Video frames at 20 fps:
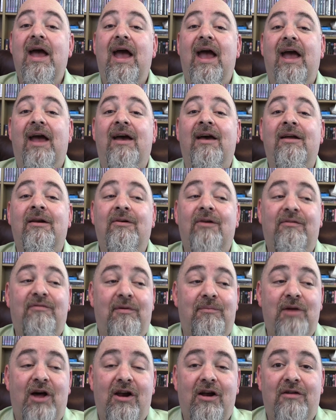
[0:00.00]
And if
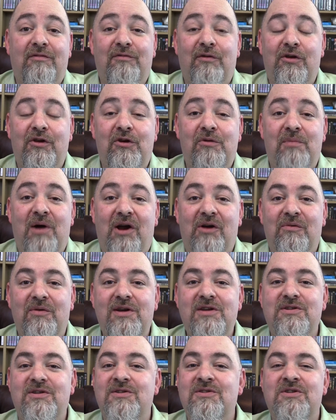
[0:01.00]
I'm not offering you my
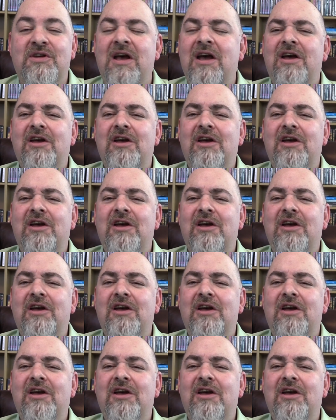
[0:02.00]
reasons,